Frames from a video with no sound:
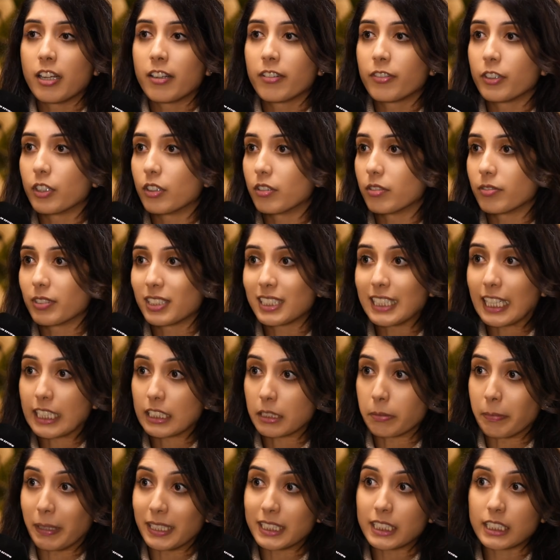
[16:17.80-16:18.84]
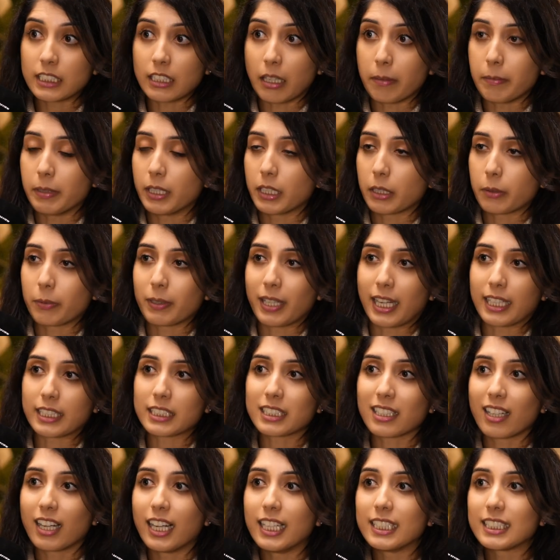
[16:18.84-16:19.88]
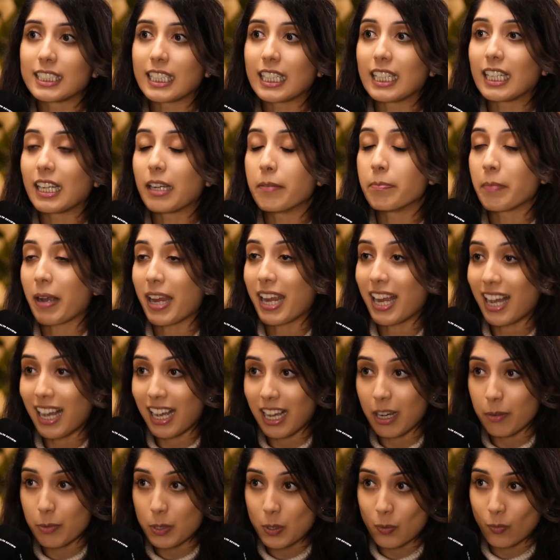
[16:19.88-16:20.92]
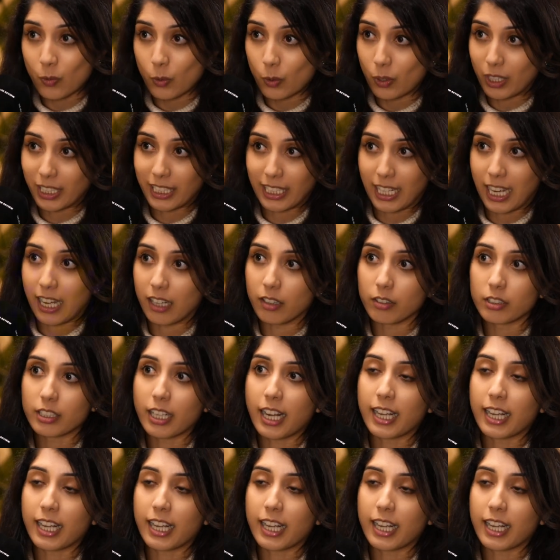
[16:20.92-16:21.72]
feel sick to my stomach with anxiety. My hair was falling out.